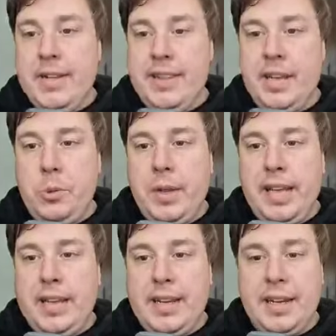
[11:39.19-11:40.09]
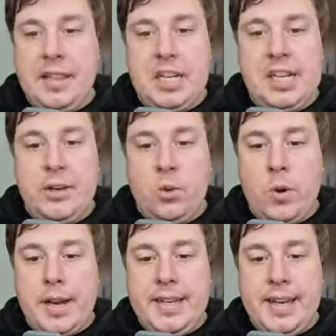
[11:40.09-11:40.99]
And then we get another channel
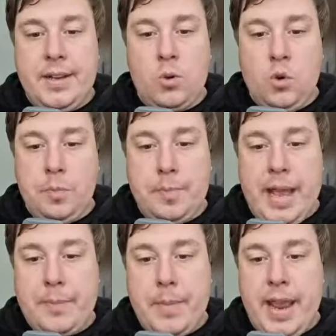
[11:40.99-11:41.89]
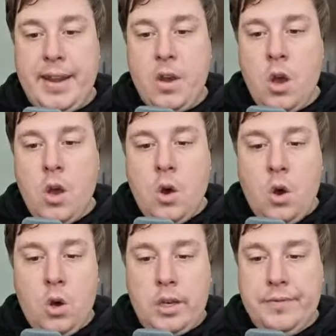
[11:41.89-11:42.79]
right here called Batman
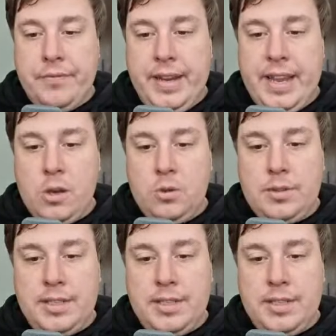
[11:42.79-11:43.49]
Arkham Videos.